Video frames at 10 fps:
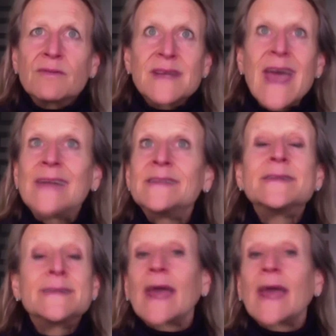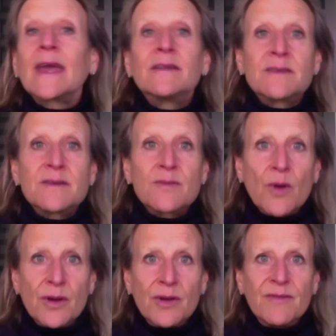10 seconds
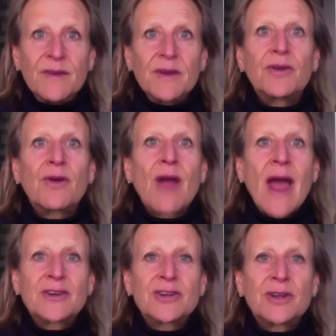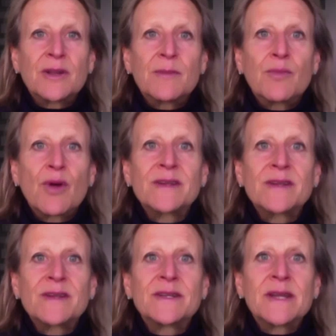where you feel you're actually
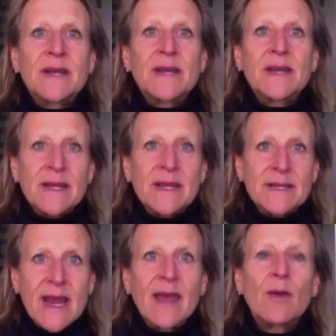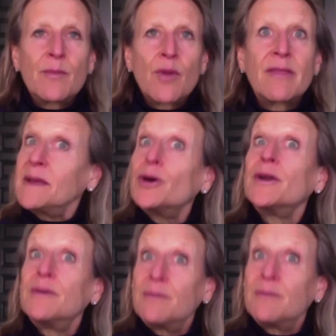present and staying with the breath.
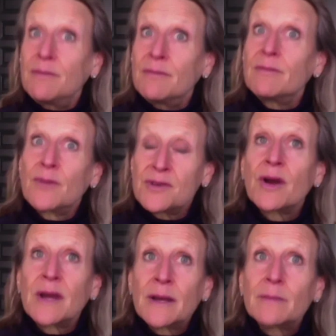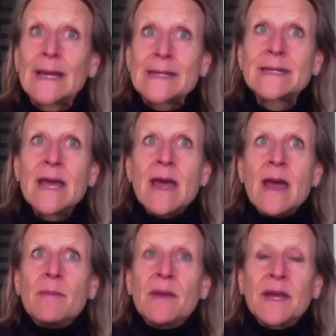That'd be good for a starting
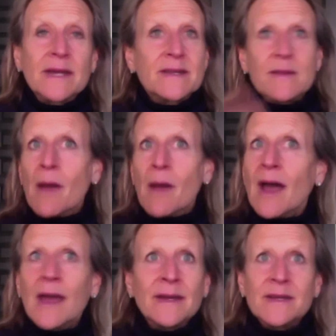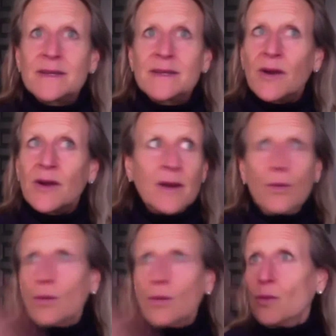place because the
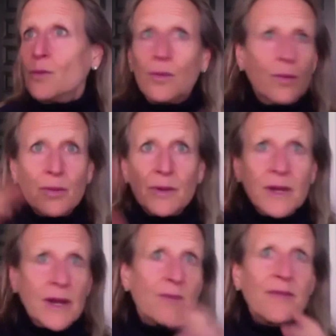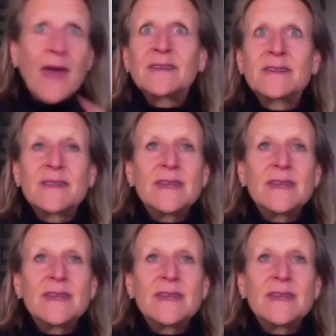mind is going to woo, woo,